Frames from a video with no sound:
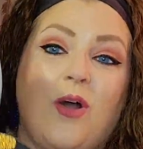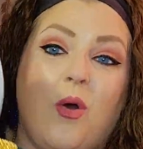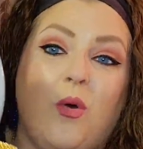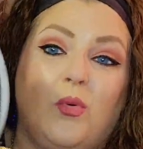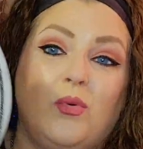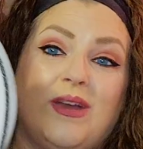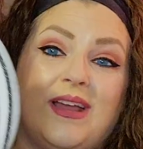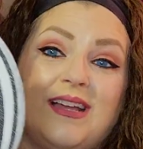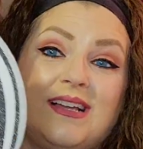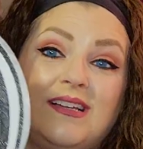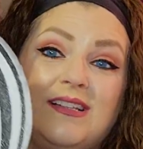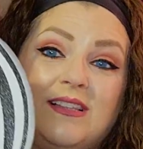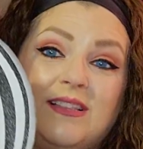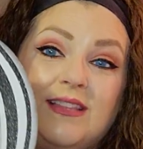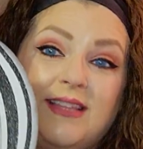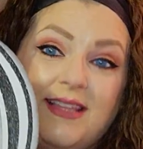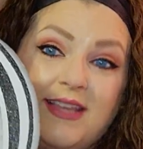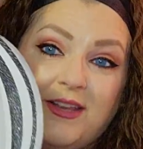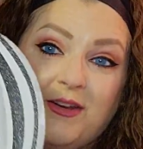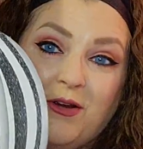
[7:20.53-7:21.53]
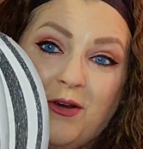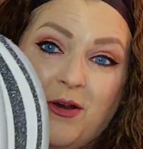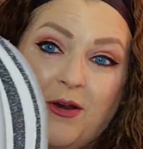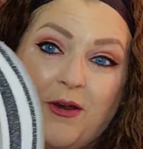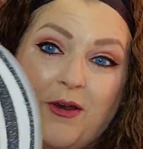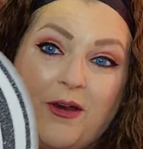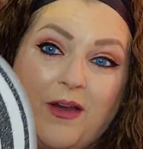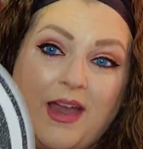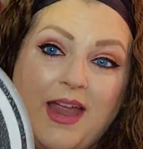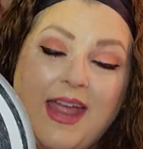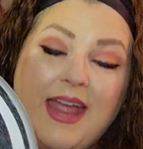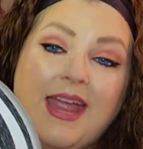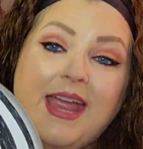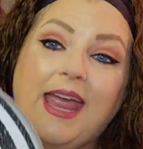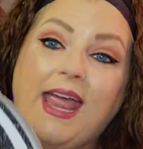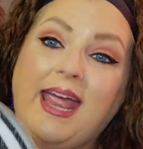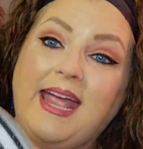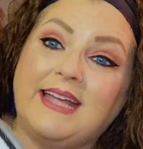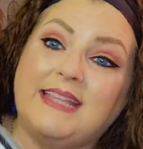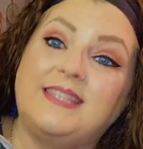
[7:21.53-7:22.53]
gold glitter.
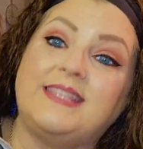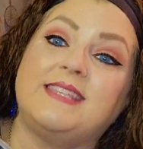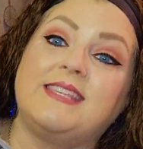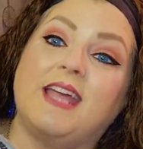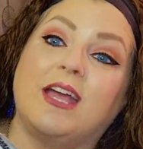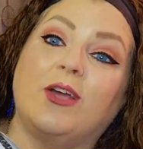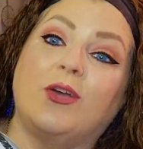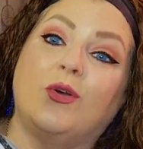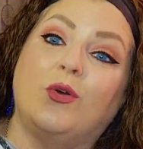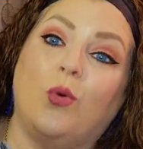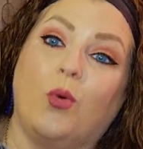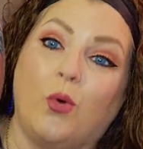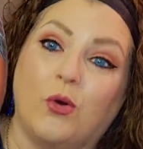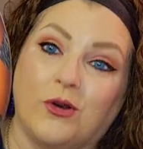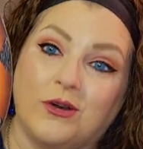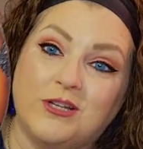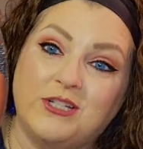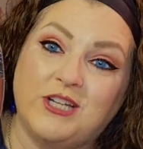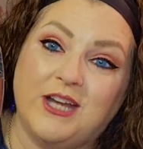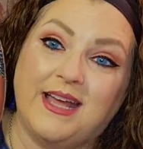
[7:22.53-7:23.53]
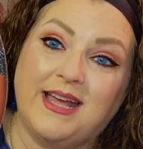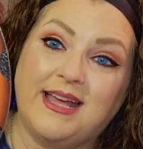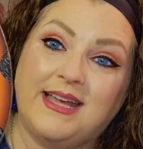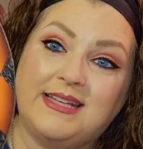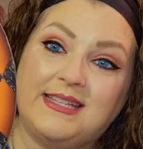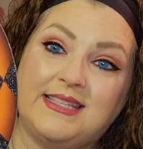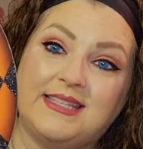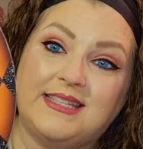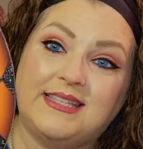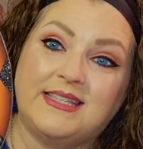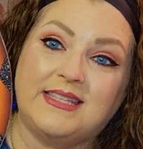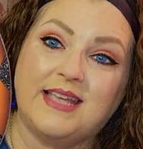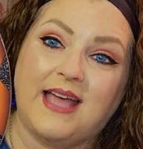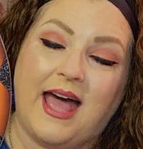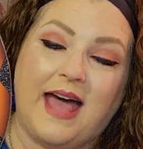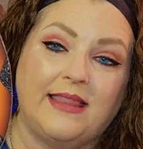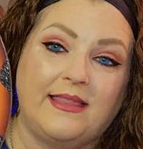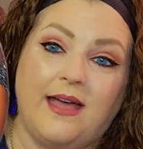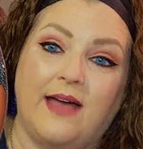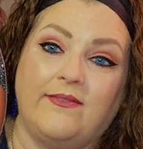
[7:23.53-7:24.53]
It's gorgeous.
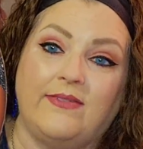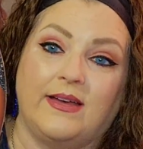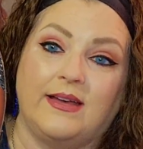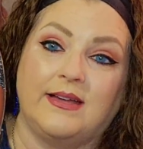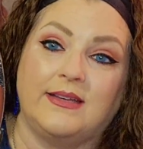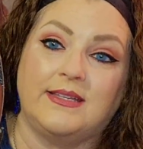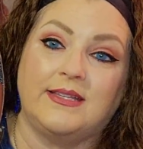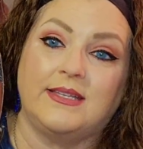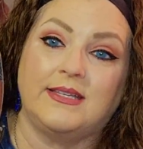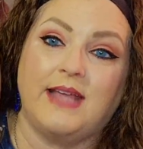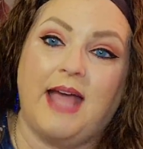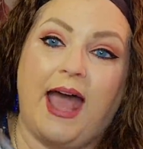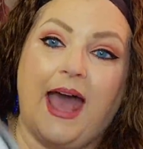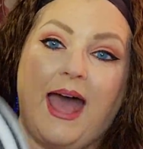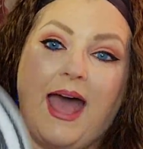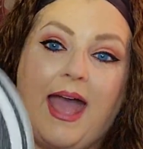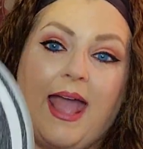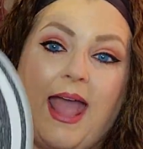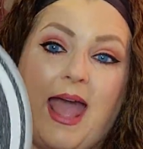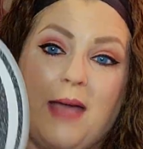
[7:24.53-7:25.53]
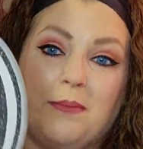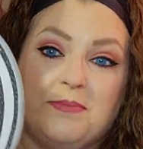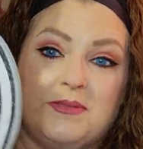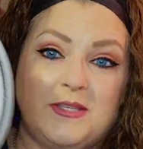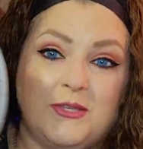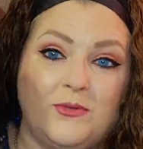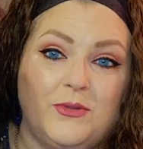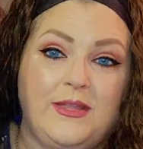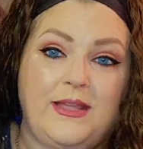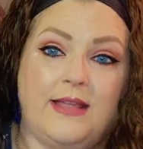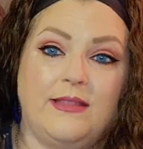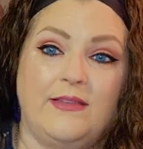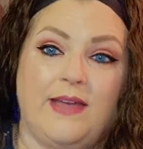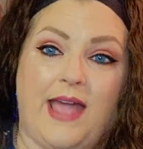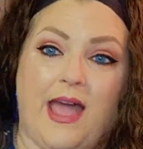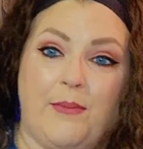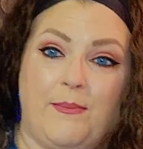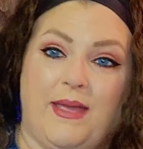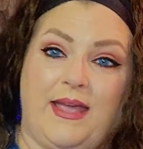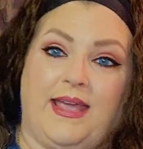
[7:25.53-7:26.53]
I love it. I absolutely look
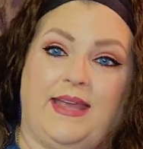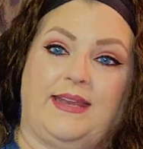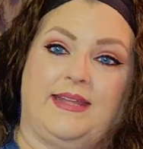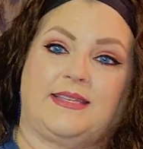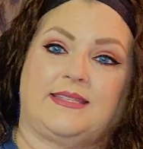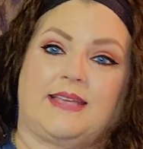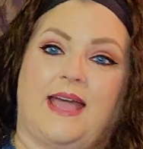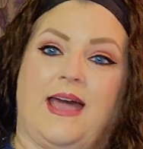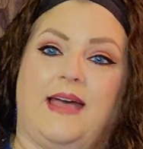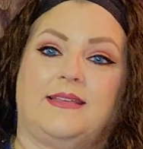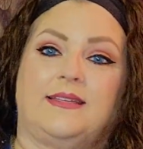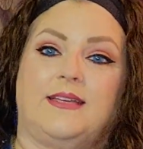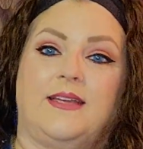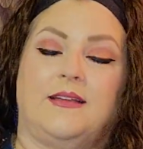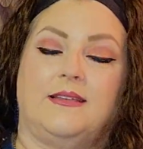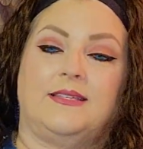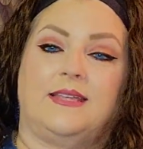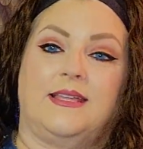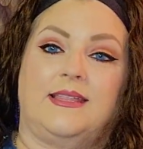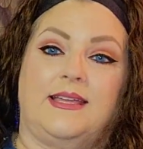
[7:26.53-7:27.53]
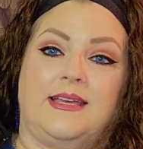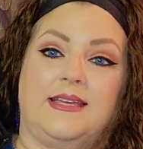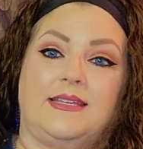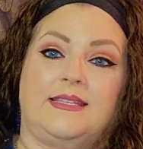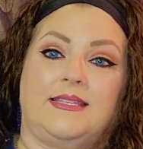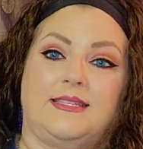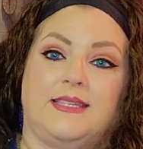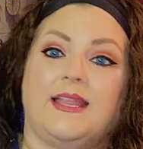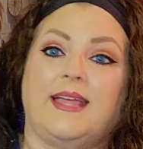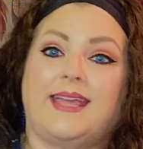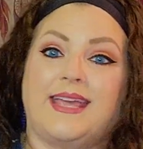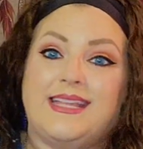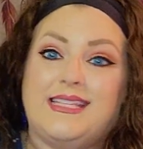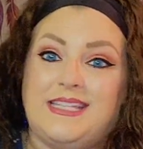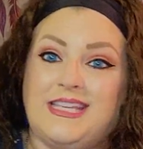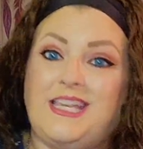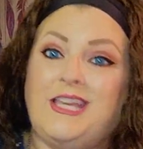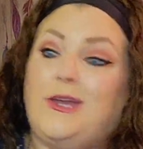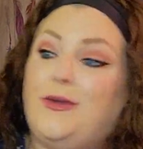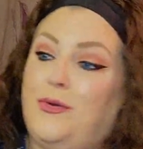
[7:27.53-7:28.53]
how big it is, guys. Can y'all see this? Like it's
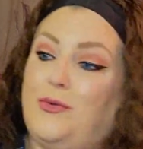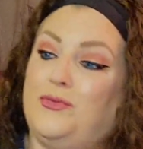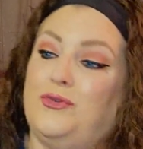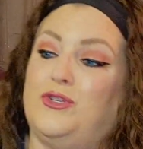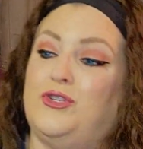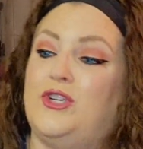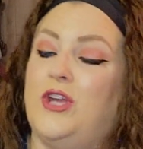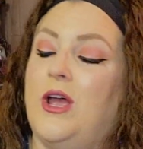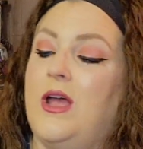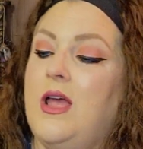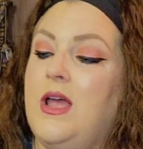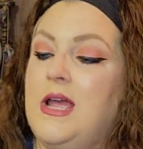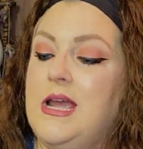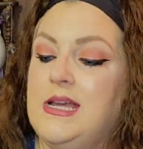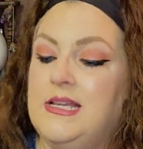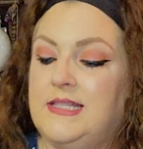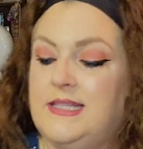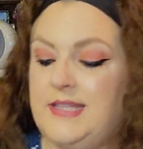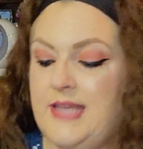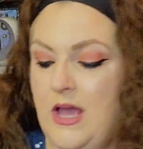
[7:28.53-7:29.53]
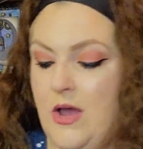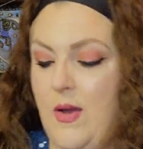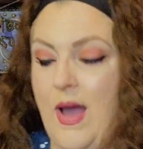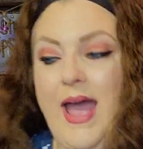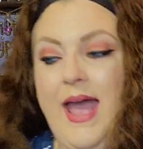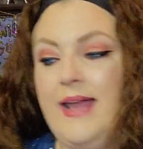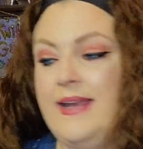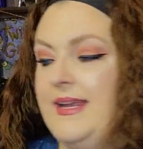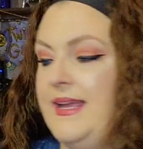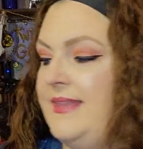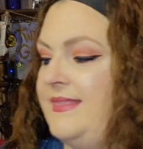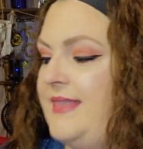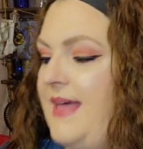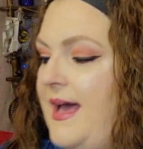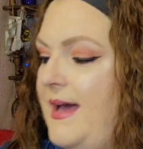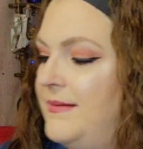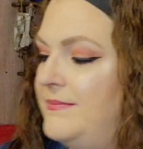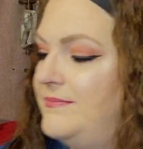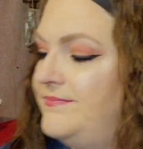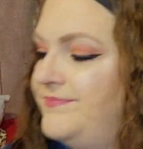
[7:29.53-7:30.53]
huge. So I had to get
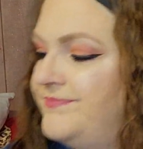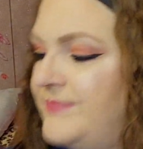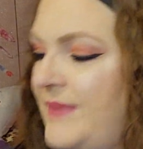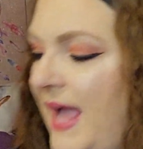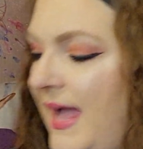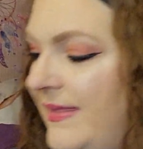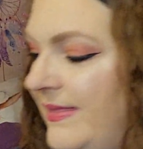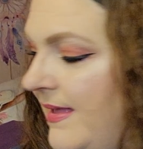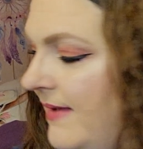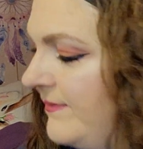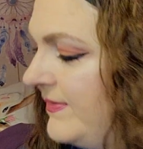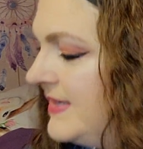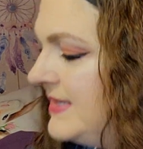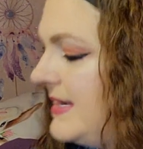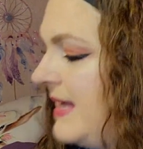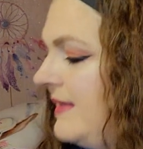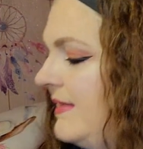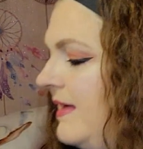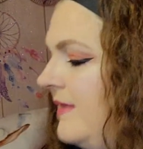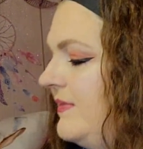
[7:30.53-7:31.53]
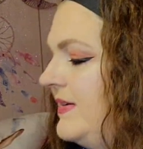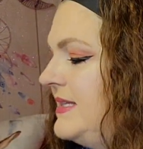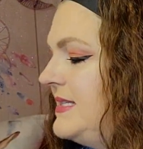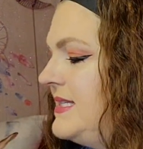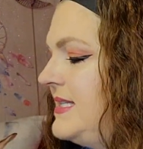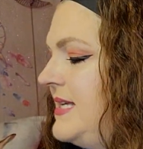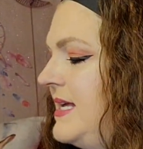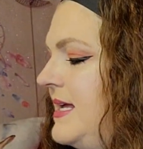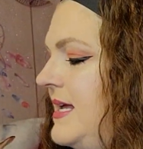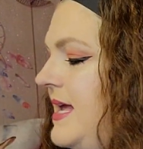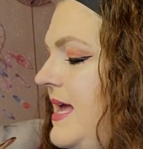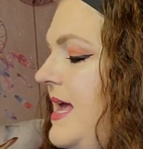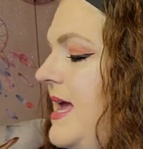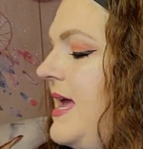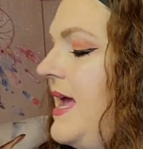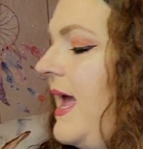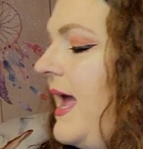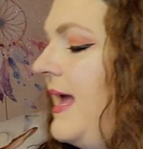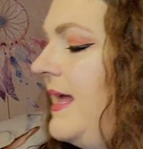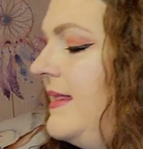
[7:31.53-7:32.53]
that. I love it. I love it.
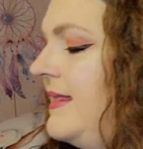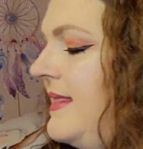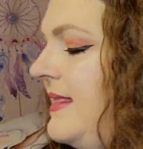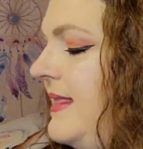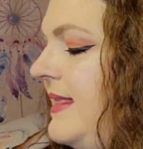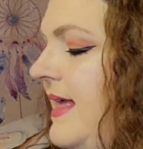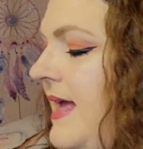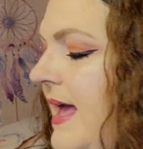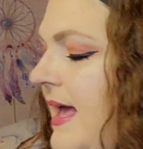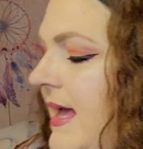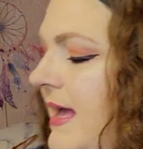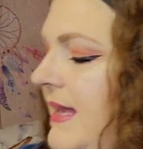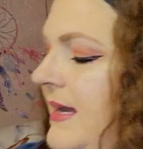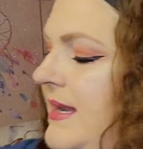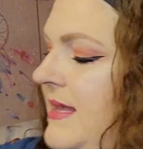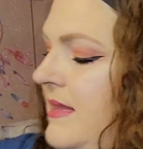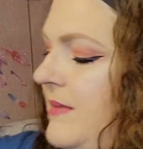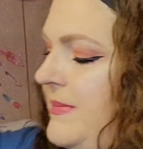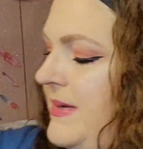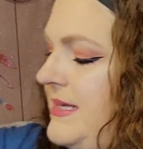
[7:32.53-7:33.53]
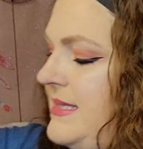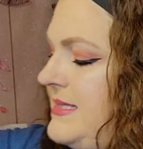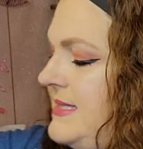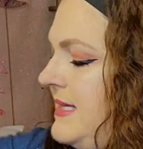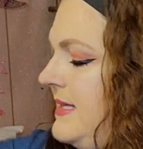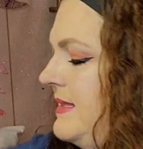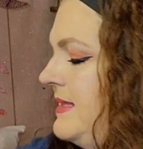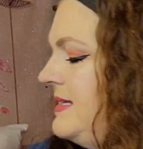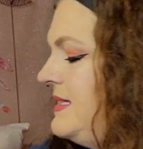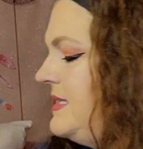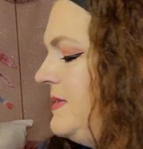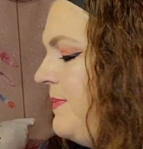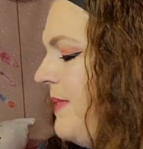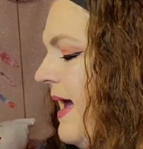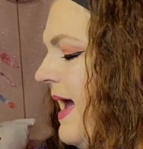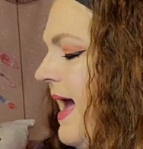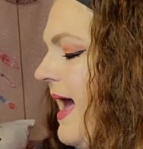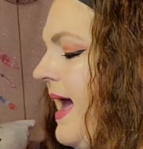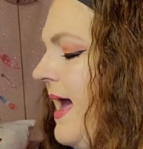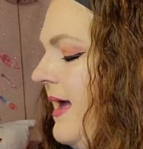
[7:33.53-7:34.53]
And then let me just get this
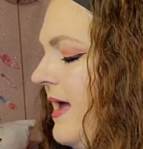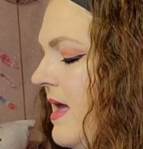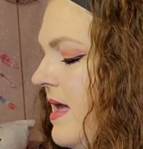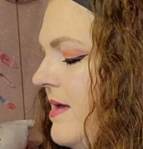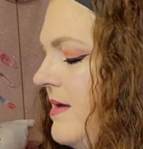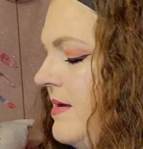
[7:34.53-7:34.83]
bag